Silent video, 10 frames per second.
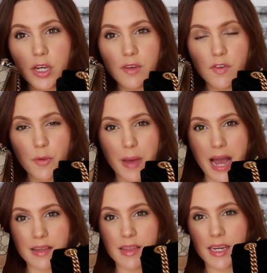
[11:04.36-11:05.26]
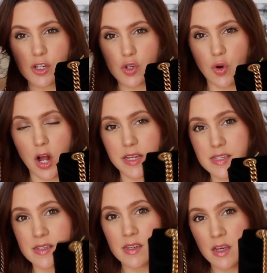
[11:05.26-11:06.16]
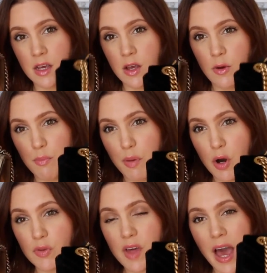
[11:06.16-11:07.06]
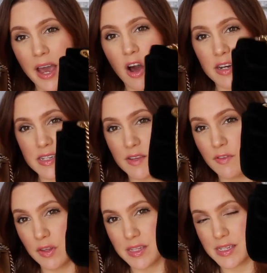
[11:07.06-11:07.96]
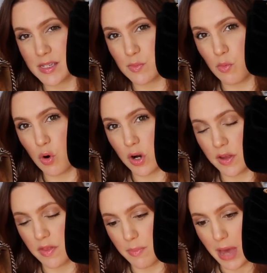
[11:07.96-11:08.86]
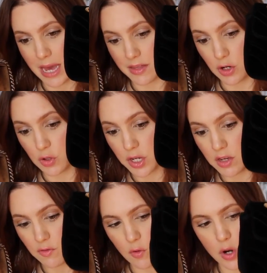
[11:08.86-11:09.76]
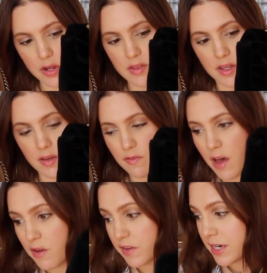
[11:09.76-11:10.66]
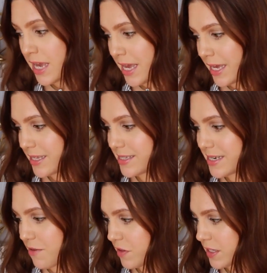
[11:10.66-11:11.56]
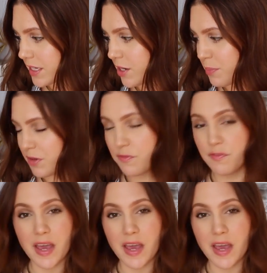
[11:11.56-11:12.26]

looking for a bag that can cross both, I honestly feel this is more the bag that you're looking for. The velvet is definitely a bit